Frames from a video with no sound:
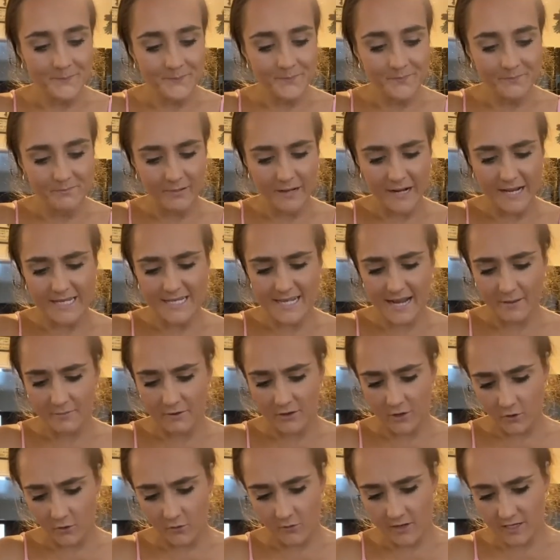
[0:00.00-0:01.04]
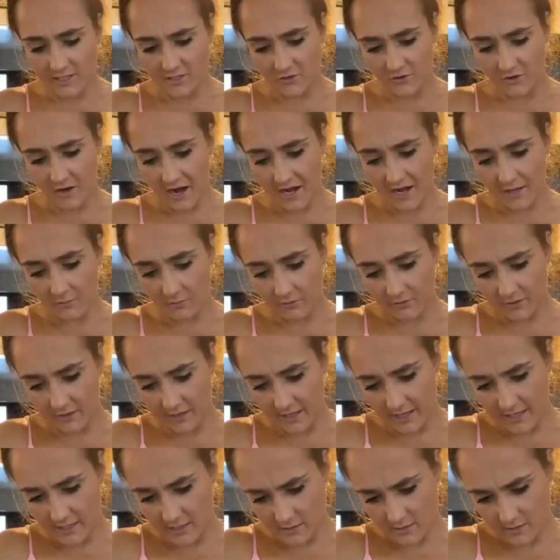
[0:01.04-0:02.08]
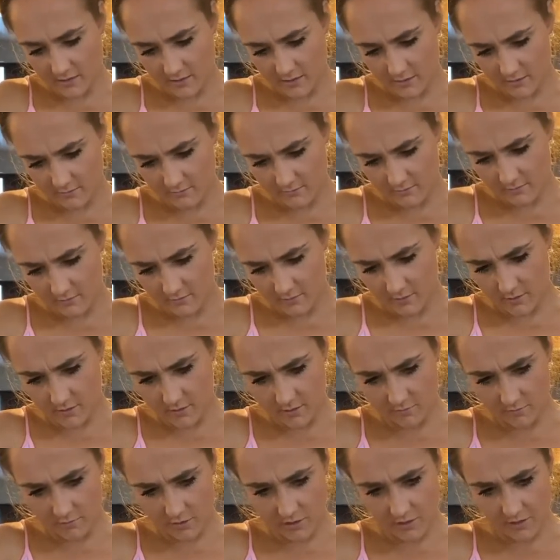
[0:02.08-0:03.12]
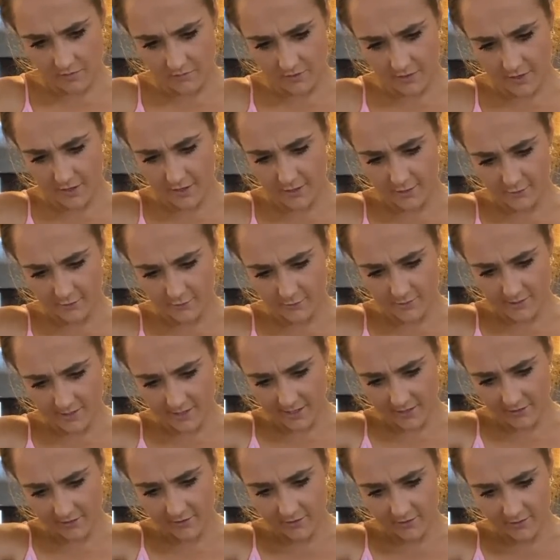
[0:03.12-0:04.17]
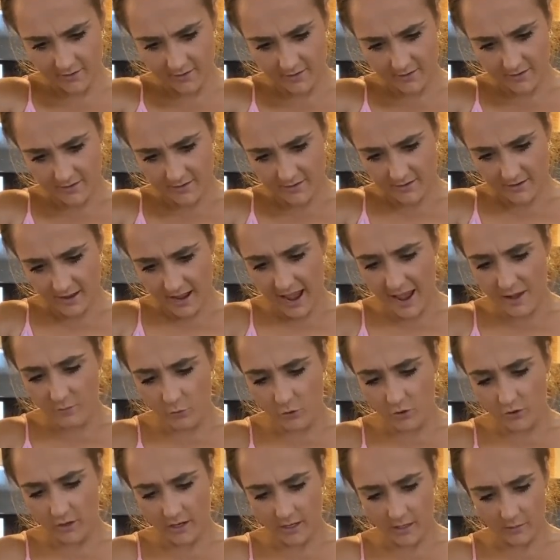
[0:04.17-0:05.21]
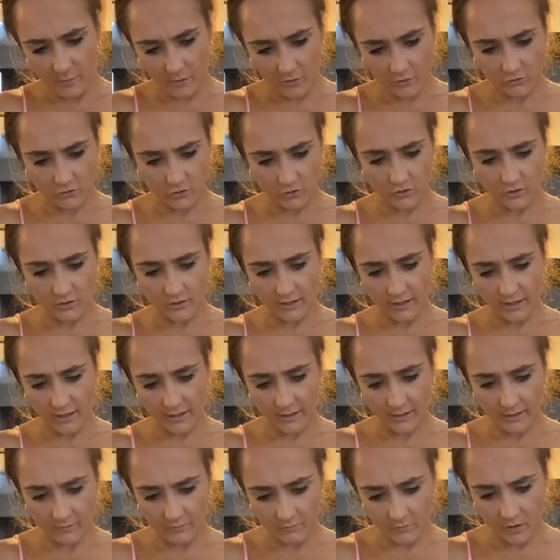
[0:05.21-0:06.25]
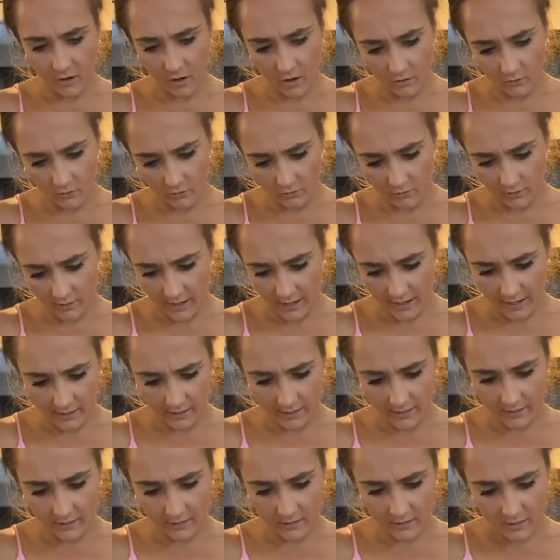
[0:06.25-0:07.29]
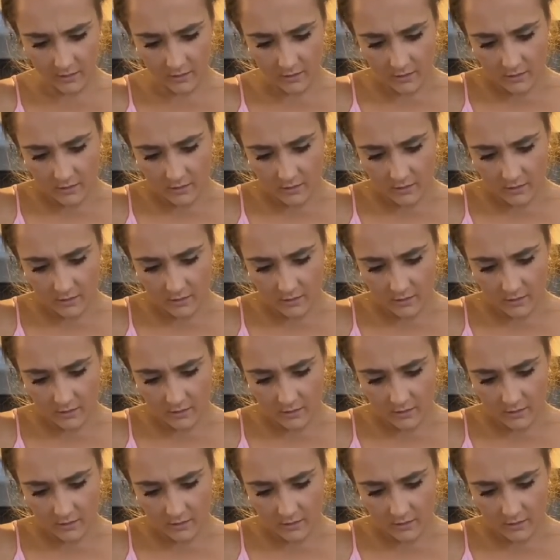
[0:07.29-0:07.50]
Please let me know. Is there anyone that eats as much avocado as I do? I would eat about 2 a day. I'm not gonna lie. Like.